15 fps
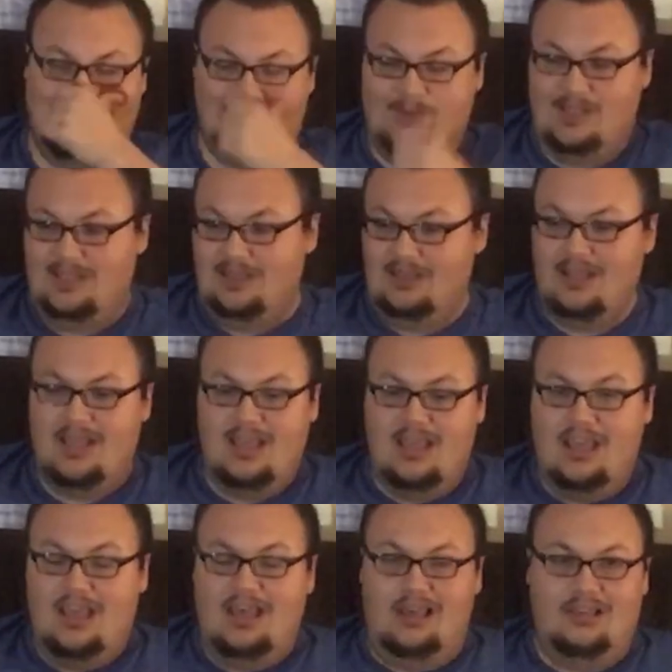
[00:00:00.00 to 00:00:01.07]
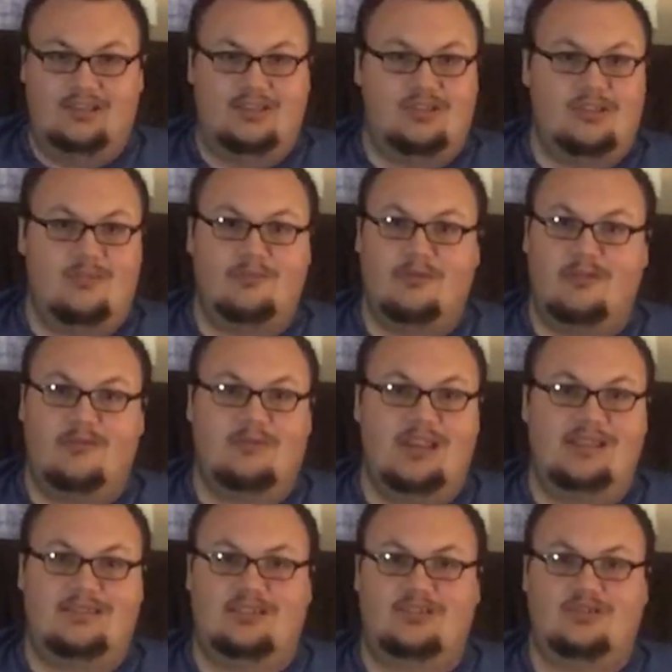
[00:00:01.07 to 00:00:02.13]
it's been a super
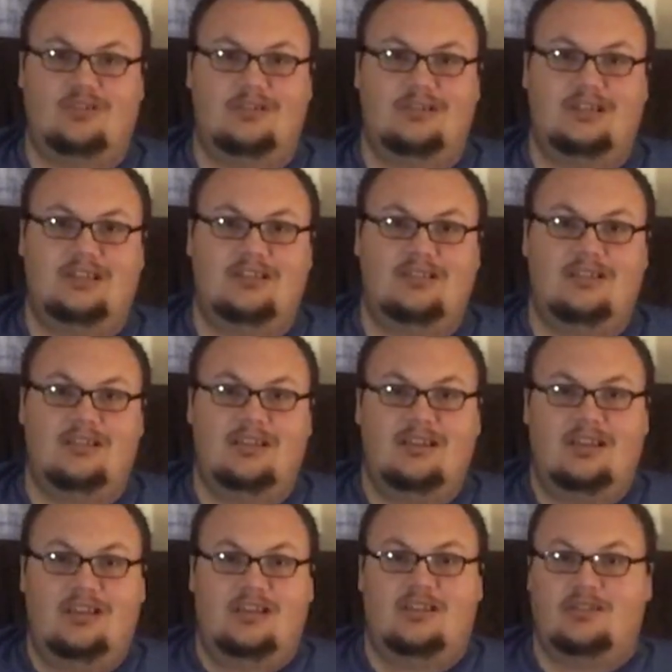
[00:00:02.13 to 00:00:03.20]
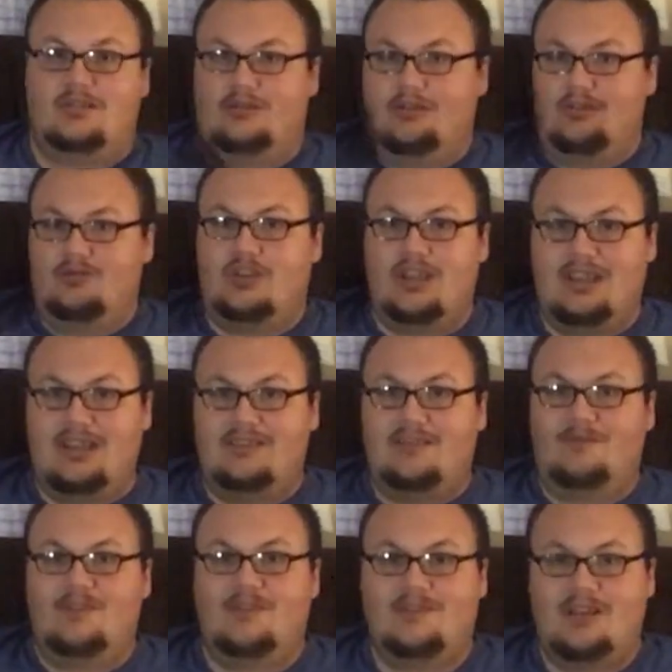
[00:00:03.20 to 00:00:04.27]
amazing journey. So go check out
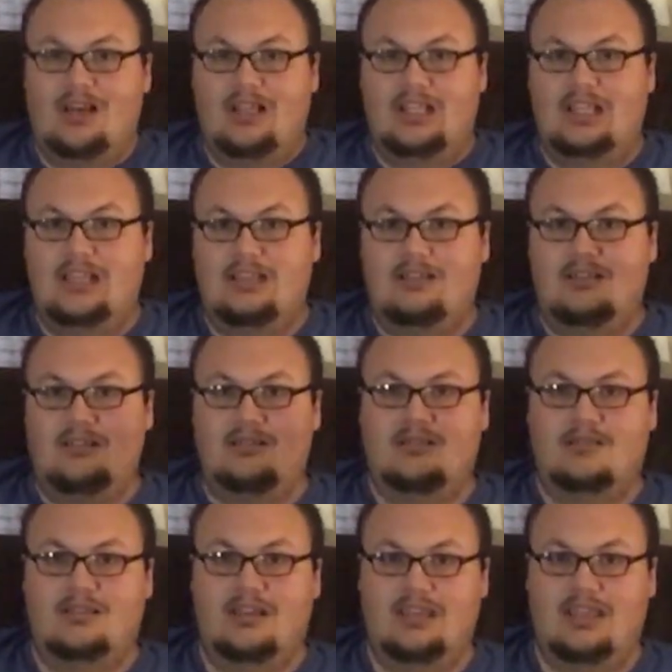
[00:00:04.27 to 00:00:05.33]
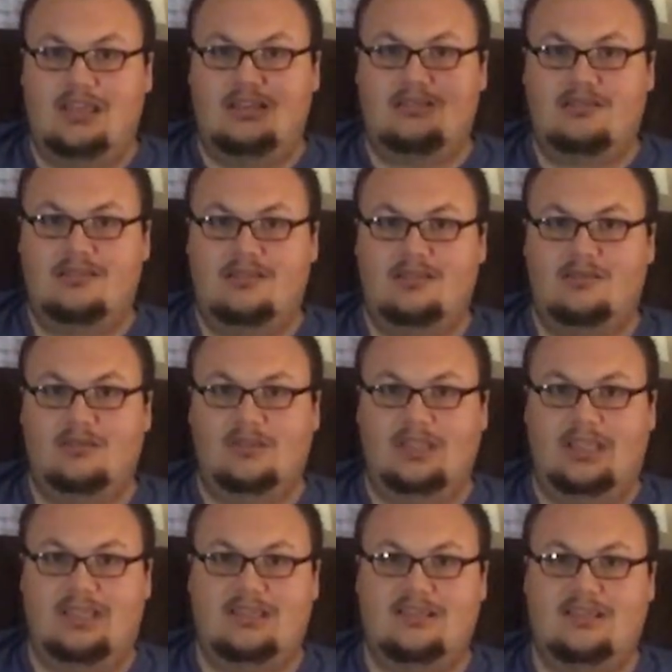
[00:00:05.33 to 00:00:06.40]
The Fifth Colony. Again,
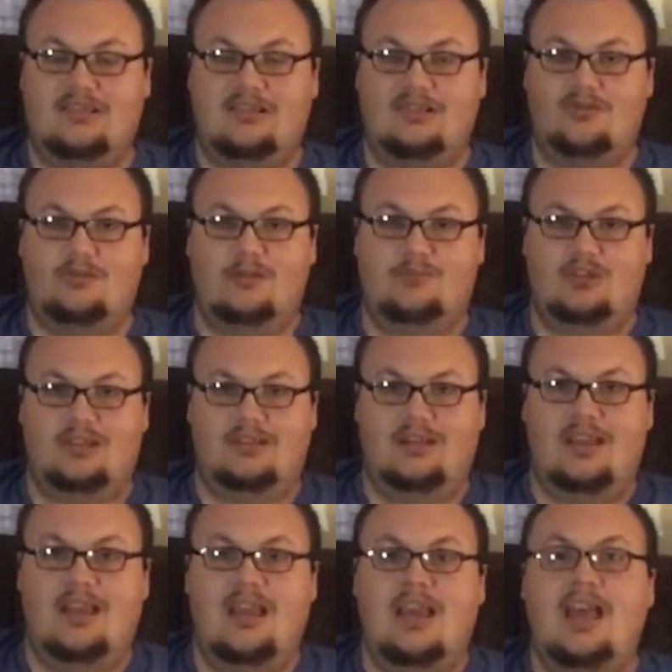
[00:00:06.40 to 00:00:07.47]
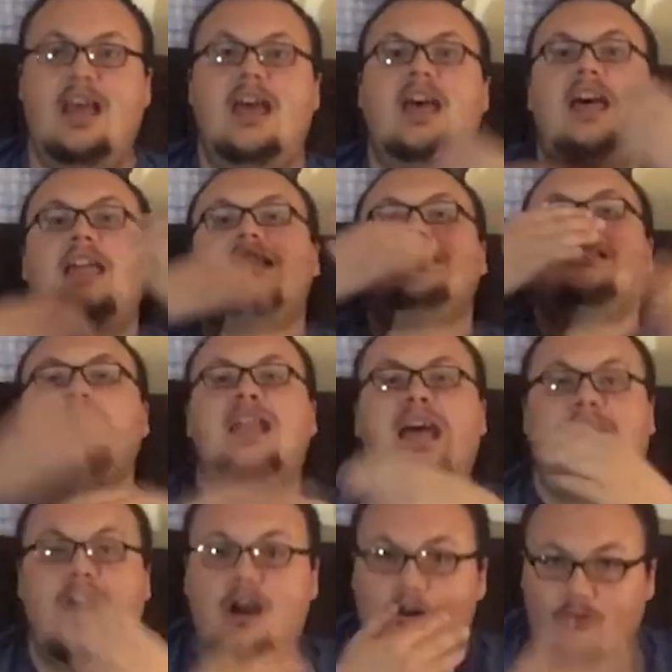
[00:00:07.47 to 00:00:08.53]
link is in the description.
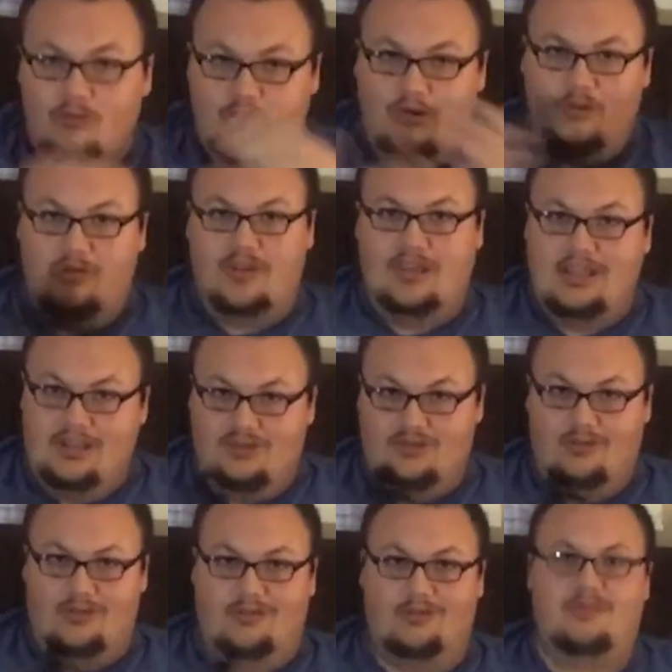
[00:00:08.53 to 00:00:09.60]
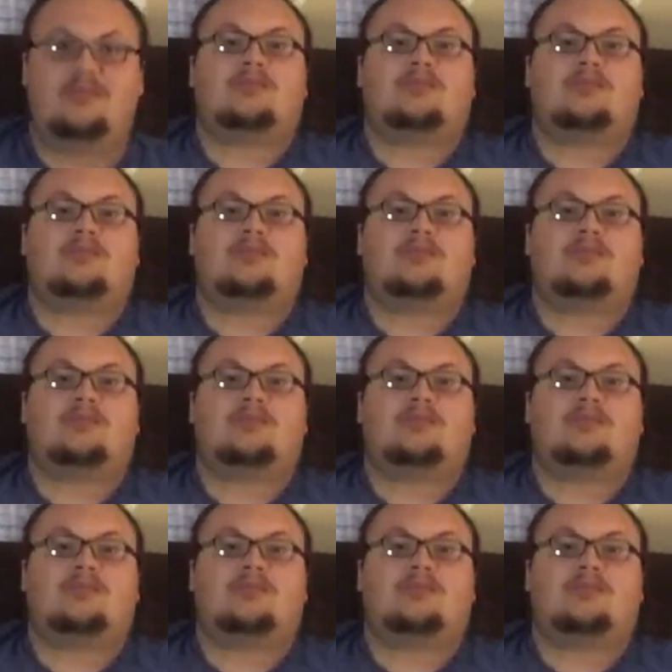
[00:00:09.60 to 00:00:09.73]
Now roll the intro.